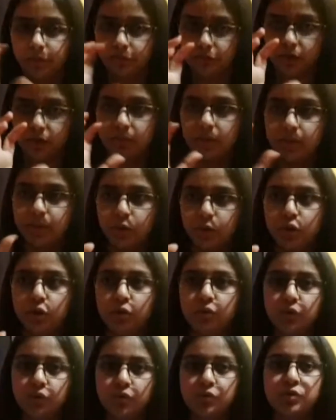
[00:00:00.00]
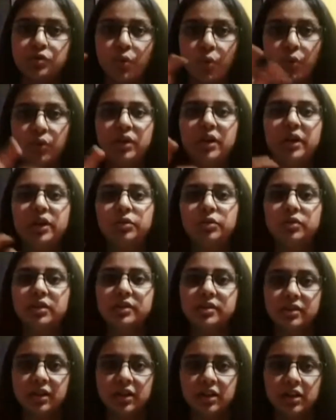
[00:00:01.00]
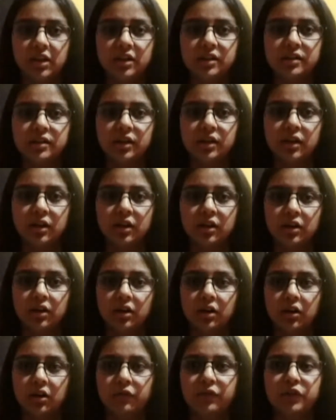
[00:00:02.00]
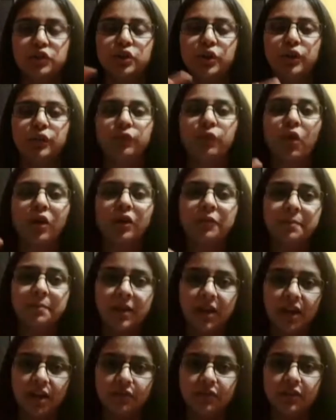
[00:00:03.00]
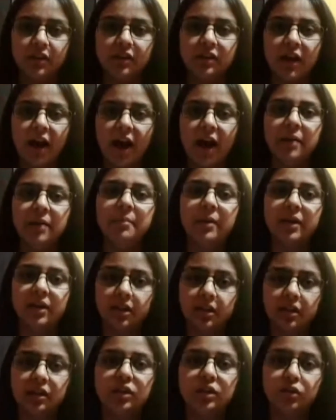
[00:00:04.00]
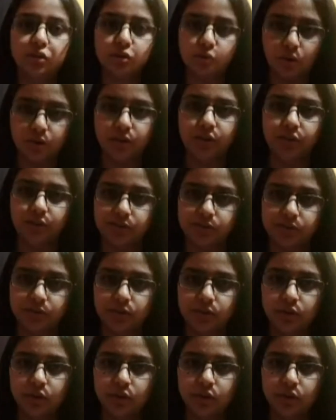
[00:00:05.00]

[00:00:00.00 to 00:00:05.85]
will be put to use only to the studies which involve behavioral and medical disorders.